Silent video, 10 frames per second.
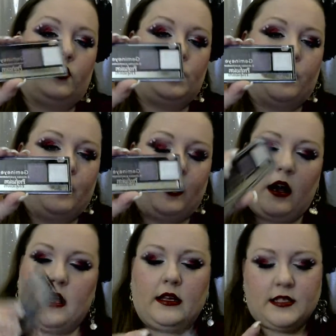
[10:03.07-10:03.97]

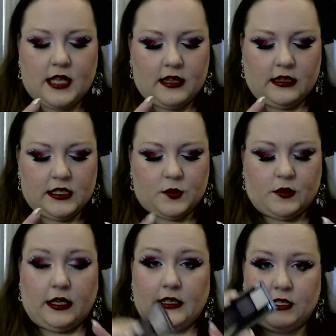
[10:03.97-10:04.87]
Geminis, and this
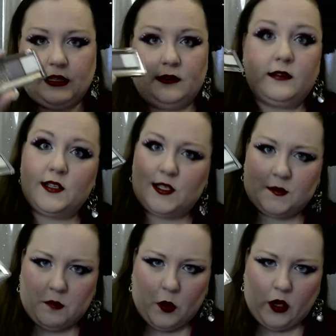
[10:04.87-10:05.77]
one is in
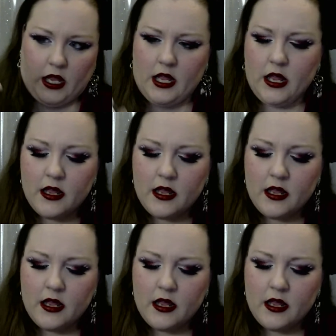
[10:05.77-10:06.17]
Smoky.